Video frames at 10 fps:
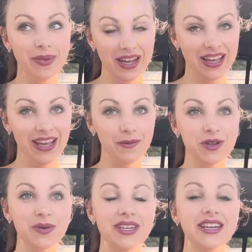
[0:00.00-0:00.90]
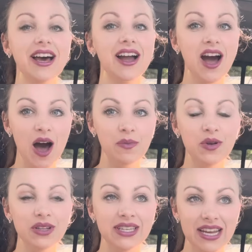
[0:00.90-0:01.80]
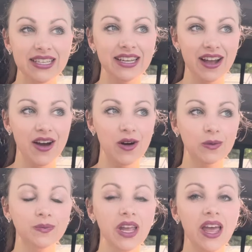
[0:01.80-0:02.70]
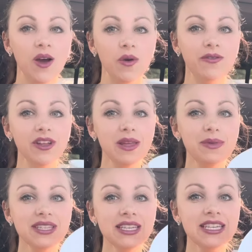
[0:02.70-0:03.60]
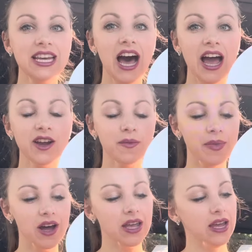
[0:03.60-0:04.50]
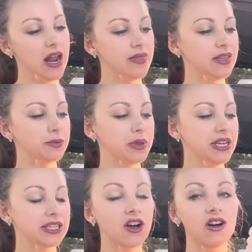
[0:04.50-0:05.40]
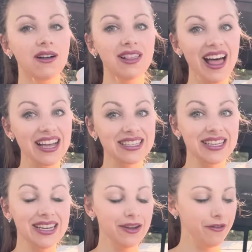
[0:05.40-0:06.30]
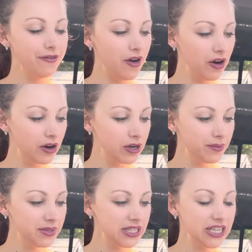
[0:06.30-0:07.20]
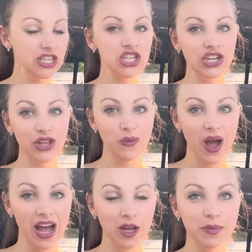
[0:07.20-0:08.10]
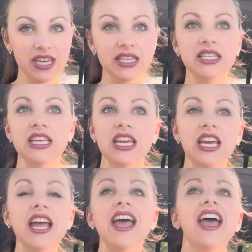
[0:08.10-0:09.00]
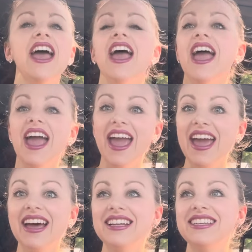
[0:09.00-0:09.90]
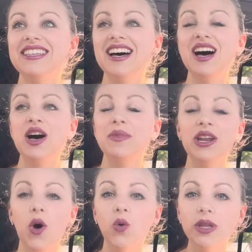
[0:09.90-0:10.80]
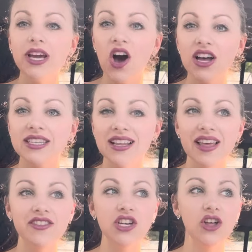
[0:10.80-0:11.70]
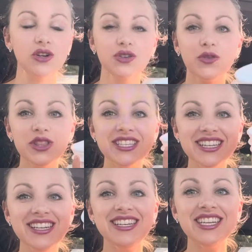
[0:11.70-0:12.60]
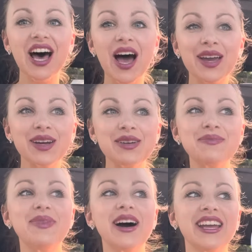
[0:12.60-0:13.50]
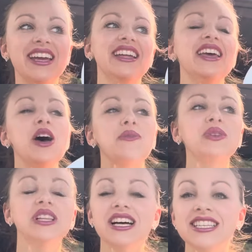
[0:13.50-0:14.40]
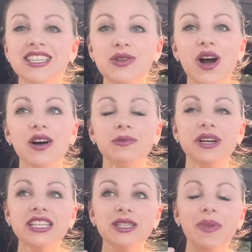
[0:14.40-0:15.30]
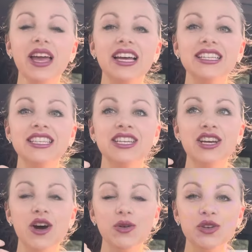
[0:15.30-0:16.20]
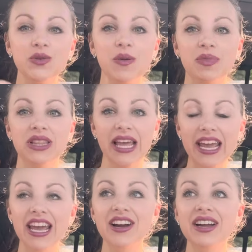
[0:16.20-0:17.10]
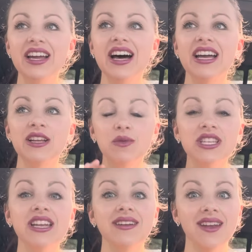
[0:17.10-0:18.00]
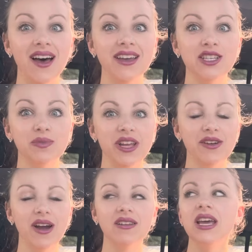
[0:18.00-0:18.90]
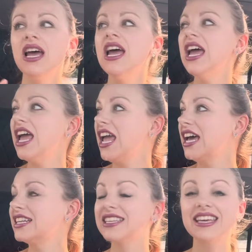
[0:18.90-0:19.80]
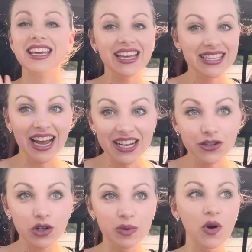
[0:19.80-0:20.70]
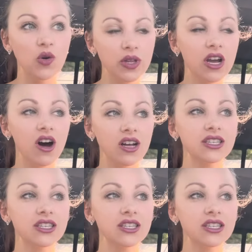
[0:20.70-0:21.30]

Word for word: picking, which we did a couple days ago. We filled up this entire bucket at this place called Klassen Farms in Chilliwack, BC. And um, it only cost $11 for this entire bucket. Plus you got wristbands to go to a play area and it was a nice playground. And the kids ice cream only costs